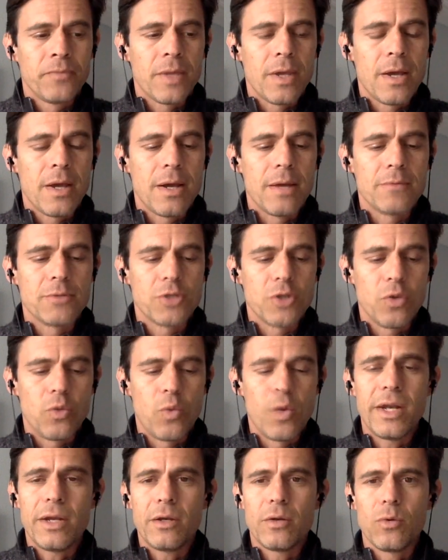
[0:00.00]
Um, so
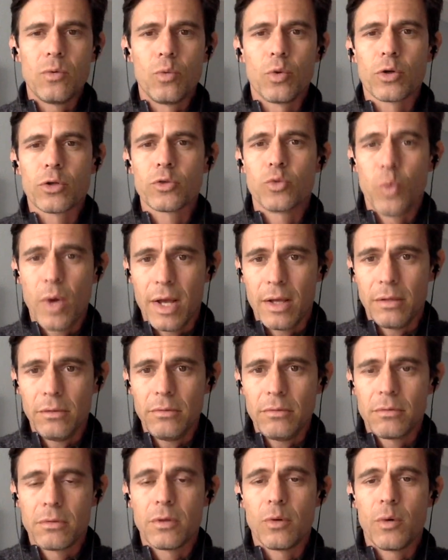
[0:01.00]
when it works
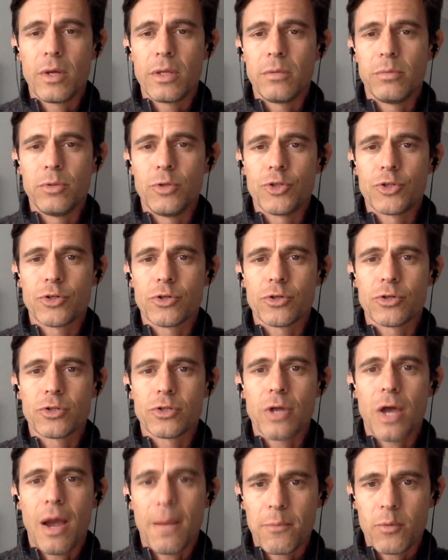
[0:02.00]
well, the way the Blue Church
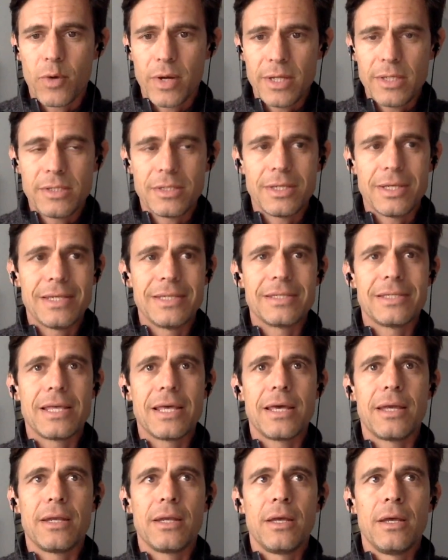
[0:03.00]
operates is
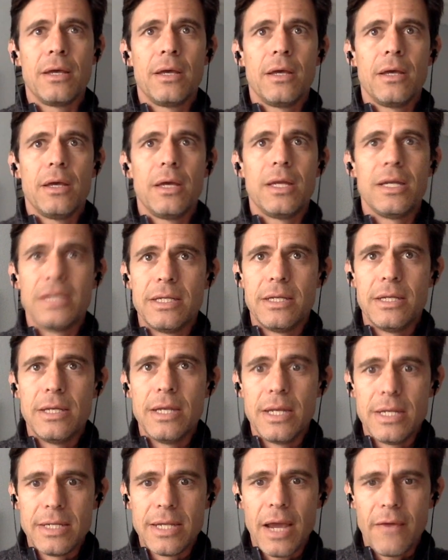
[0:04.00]
that in,
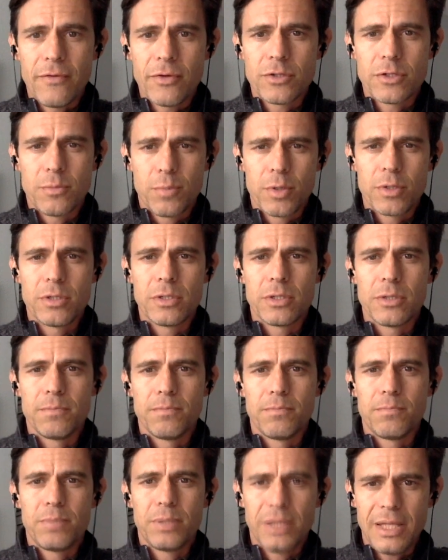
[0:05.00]
endeavors to put into
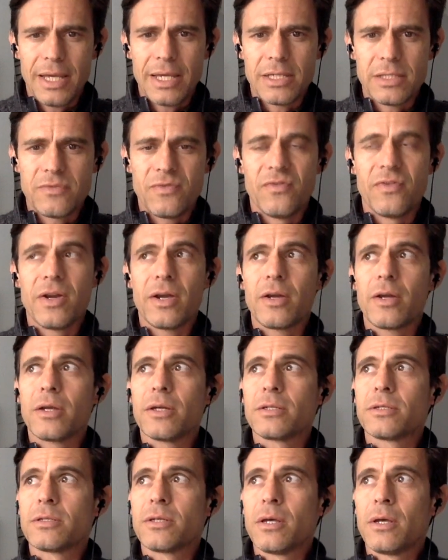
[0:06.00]
place
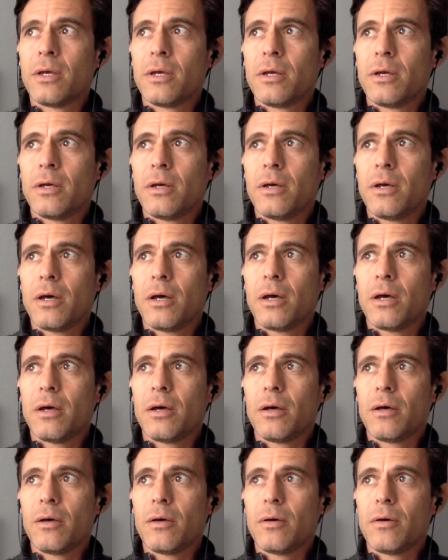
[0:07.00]
various
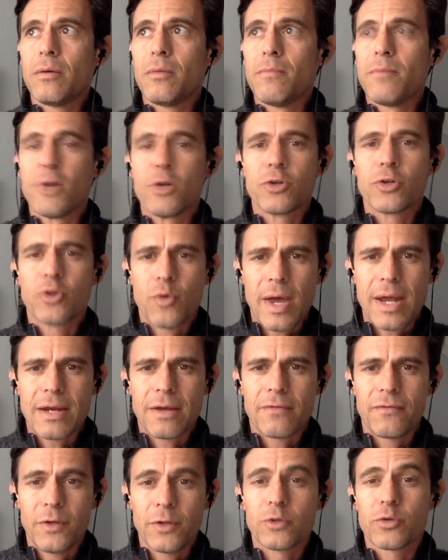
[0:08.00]
uh,
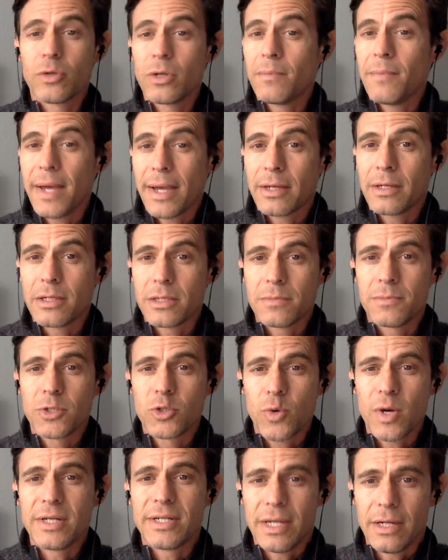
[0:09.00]
meritocratic filtering mechanisms
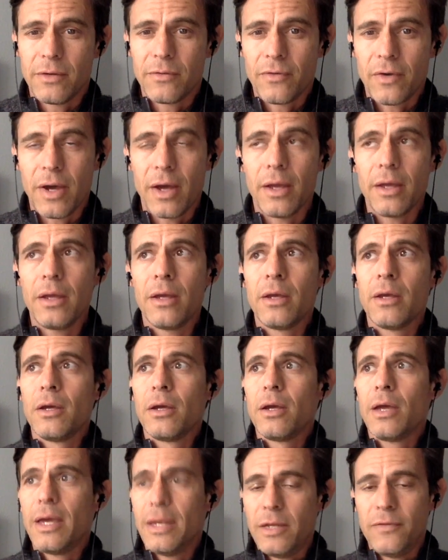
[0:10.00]
to identify
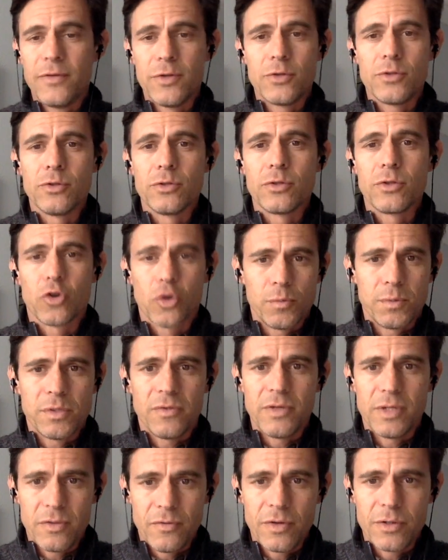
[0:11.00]
individuals and groups
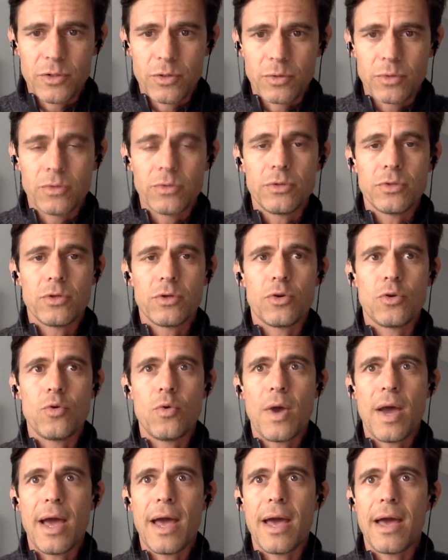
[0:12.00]
of individuals who
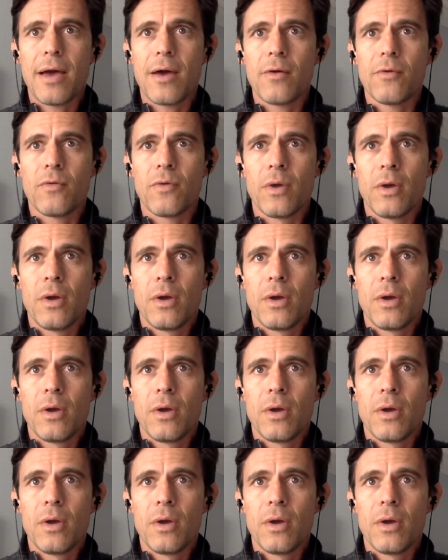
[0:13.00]
have